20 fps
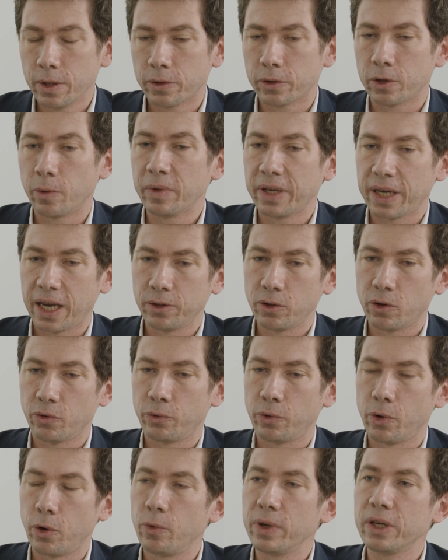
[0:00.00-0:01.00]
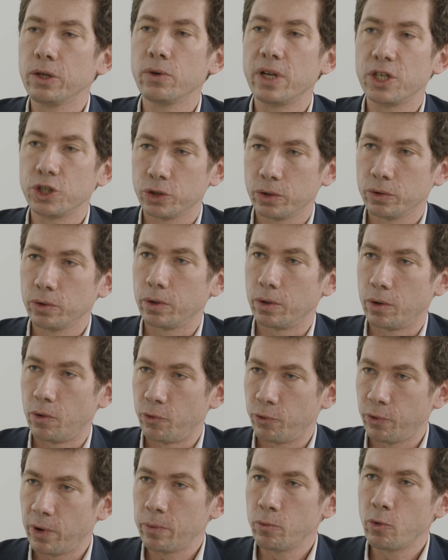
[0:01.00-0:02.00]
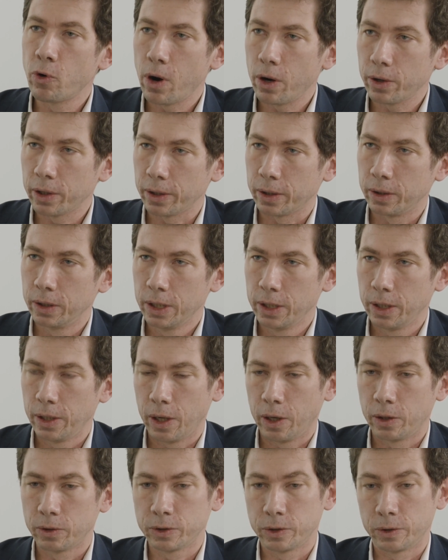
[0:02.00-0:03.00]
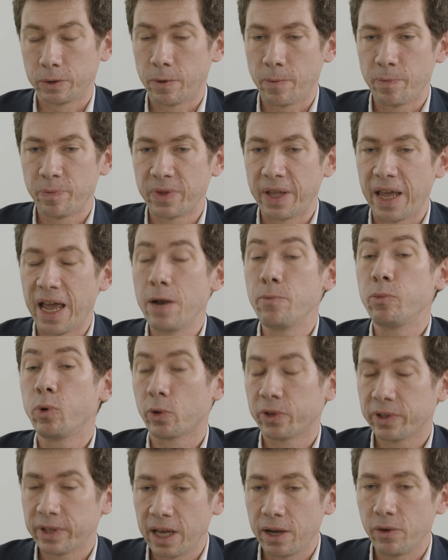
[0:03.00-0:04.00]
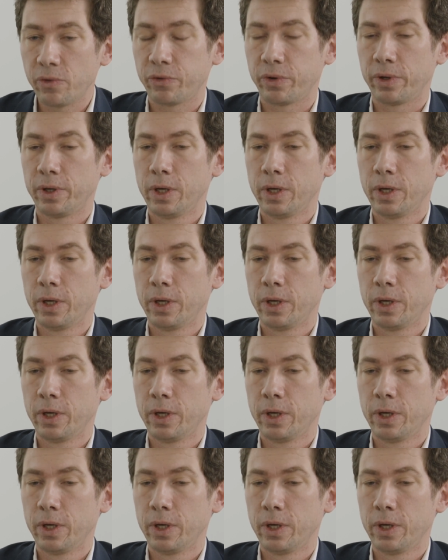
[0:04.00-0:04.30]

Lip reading: some kind of regulation framework and help ourselves